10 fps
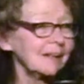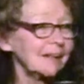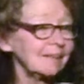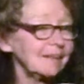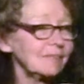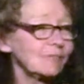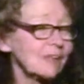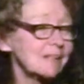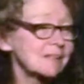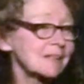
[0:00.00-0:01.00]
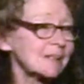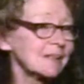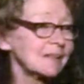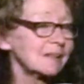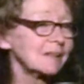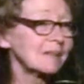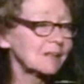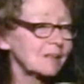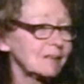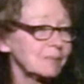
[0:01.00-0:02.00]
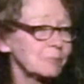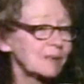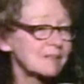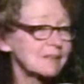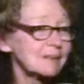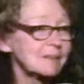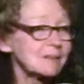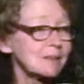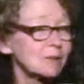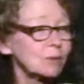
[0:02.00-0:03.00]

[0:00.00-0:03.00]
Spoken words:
and then facing the current president